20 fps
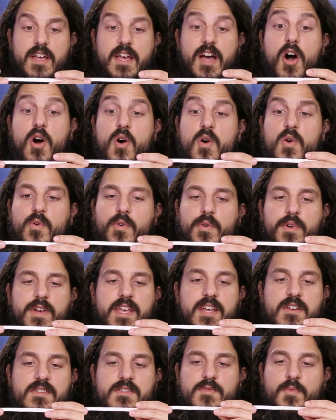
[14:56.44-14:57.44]
Yeah. Oh,
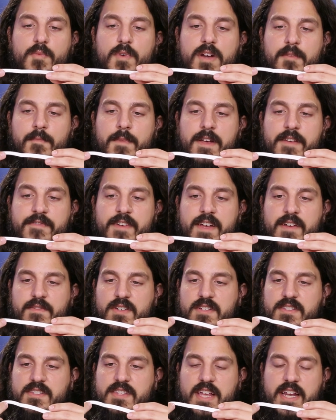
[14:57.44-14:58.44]
here's one of my
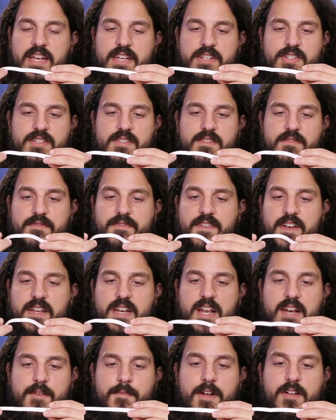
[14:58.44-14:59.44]
favorites that I just found
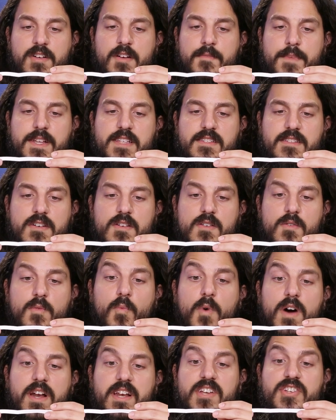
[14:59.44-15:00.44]
out about a couple minutes ago.
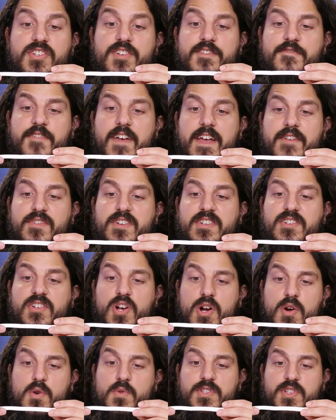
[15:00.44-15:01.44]
What is your favorite
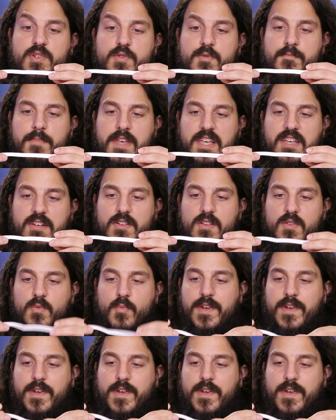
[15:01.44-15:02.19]
go-to meal